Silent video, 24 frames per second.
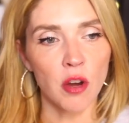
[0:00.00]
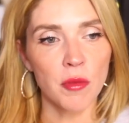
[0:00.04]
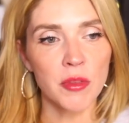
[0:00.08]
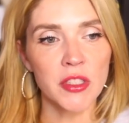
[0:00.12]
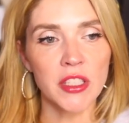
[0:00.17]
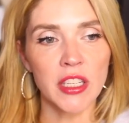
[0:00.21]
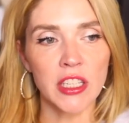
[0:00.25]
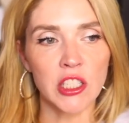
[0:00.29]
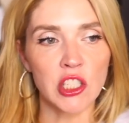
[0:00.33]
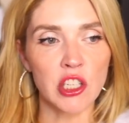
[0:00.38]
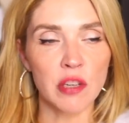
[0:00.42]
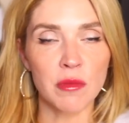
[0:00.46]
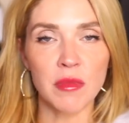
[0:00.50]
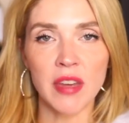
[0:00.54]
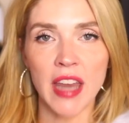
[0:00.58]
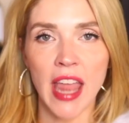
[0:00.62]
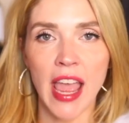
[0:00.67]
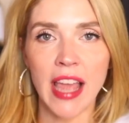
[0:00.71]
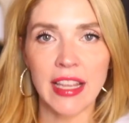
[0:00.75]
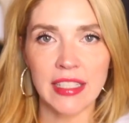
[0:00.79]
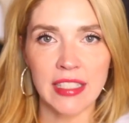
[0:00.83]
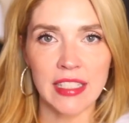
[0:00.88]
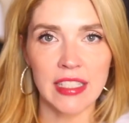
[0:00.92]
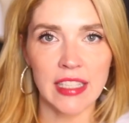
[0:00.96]
almost like
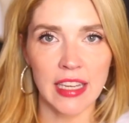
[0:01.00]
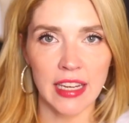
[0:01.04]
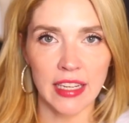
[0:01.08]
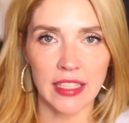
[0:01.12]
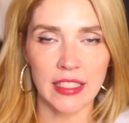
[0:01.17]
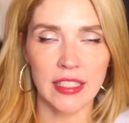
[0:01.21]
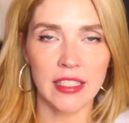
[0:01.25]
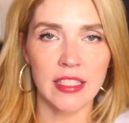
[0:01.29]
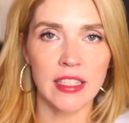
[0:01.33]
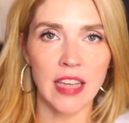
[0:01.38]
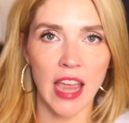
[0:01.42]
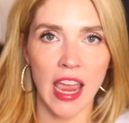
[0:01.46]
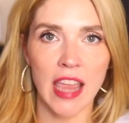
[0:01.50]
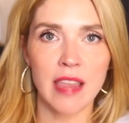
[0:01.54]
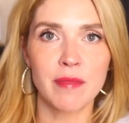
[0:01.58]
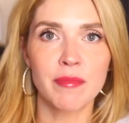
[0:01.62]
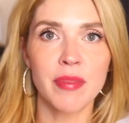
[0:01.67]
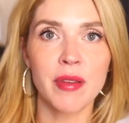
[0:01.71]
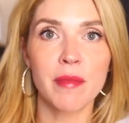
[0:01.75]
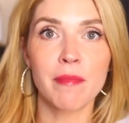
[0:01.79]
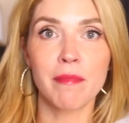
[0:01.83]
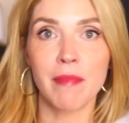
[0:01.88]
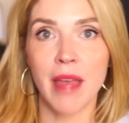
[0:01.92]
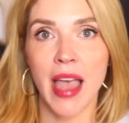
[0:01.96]
gymnastics
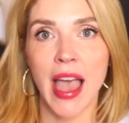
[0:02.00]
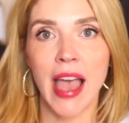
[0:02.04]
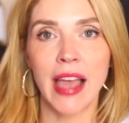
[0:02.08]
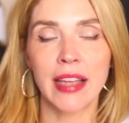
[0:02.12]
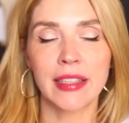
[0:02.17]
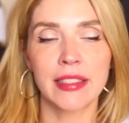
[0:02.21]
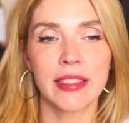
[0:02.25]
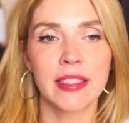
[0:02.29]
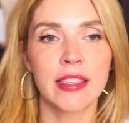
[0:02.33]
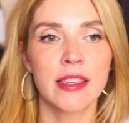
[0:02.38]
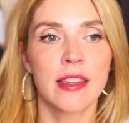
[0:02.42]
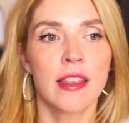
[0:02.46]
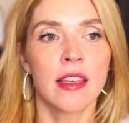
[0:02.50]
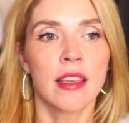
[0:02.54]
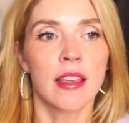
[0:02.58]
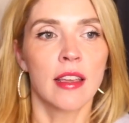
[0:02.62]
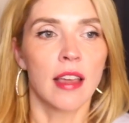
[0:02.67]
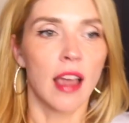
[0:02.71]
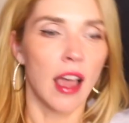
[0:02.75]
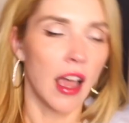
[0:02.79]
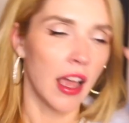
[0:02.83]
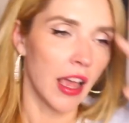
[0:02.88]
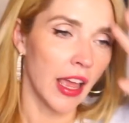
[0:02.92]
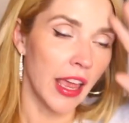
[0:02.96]
type mats
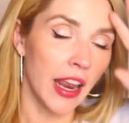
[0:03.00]
uh,